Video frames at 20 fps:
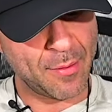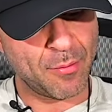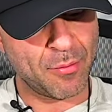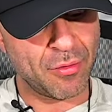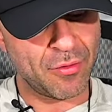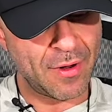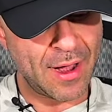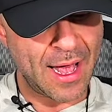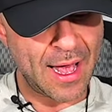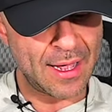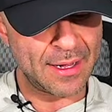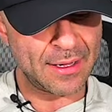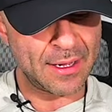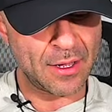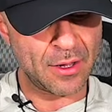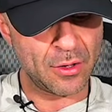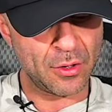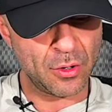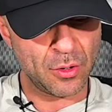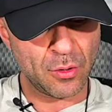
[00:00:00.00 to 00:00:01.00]
brand
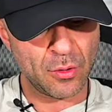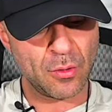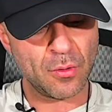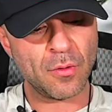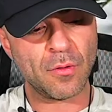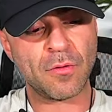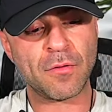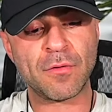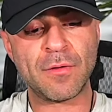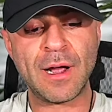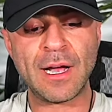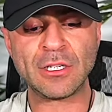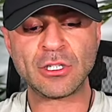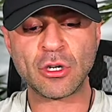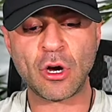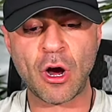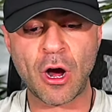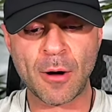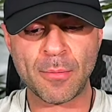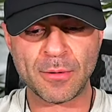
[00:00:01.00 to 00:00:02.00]
new, fresh
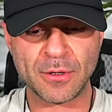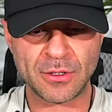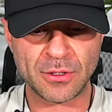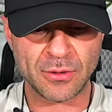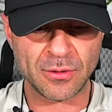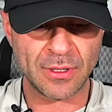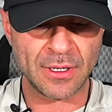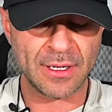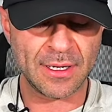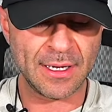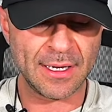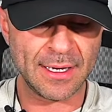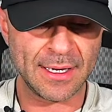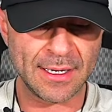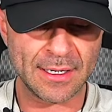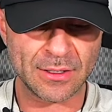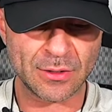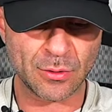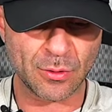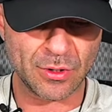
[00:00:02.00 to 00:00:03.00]
opportunity
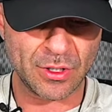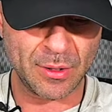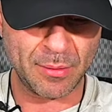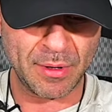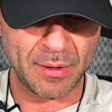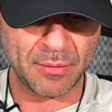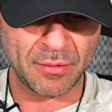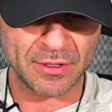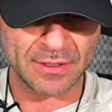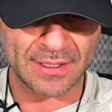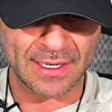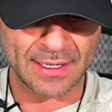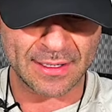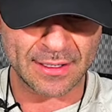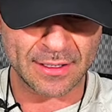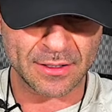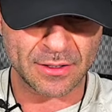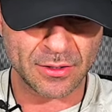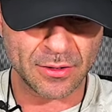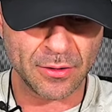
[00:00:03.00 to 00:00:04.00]
is going to be
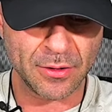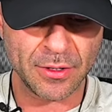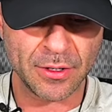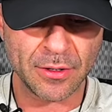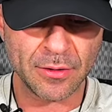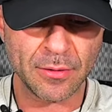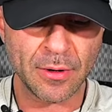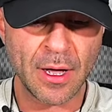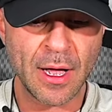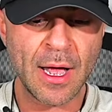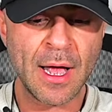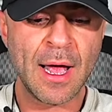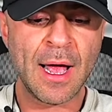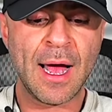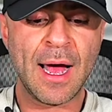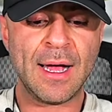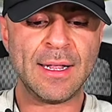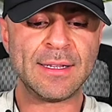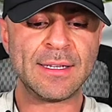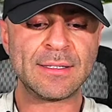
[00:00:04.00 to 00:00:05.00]
presented to you.
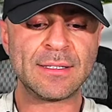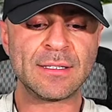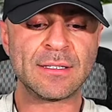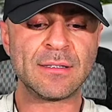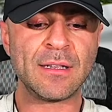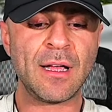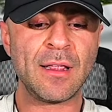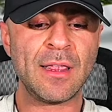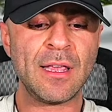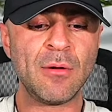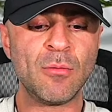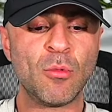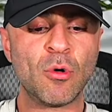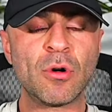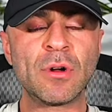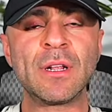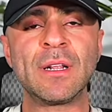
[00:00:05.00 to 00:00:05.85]
And this is nothing more